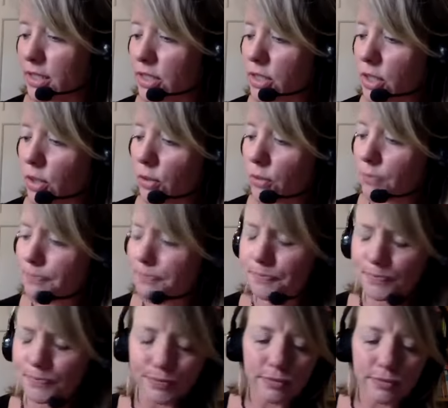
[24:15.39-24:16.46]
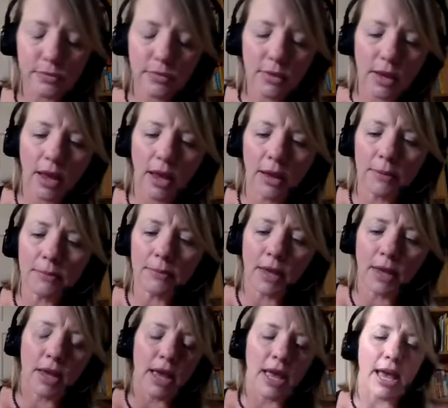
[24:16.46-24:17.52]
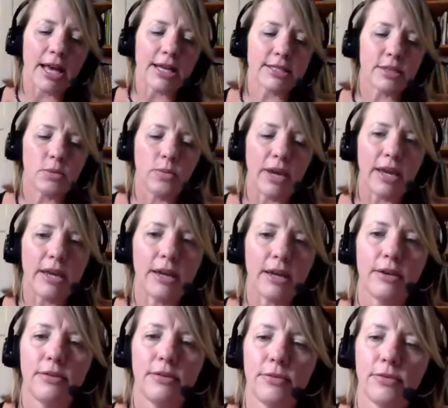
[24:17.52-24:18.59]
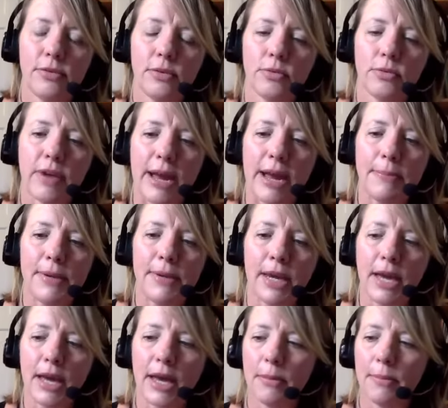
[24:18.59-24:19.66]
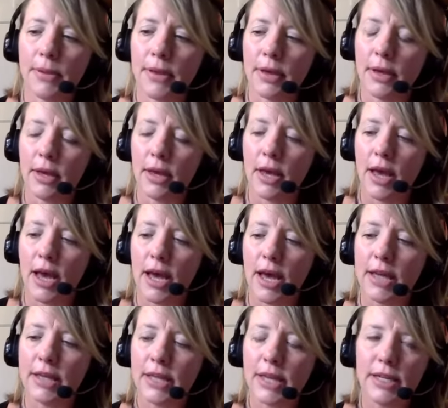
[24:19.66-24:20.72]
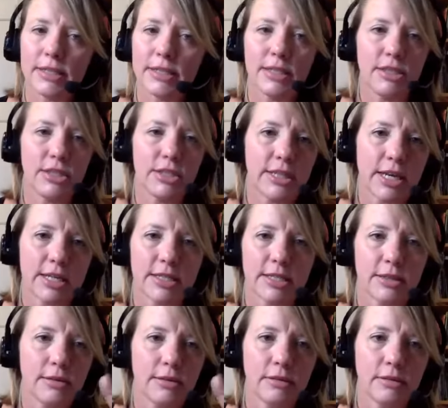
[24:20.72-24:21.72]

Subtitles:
So as a way of wrapping up, I'd like to just ask,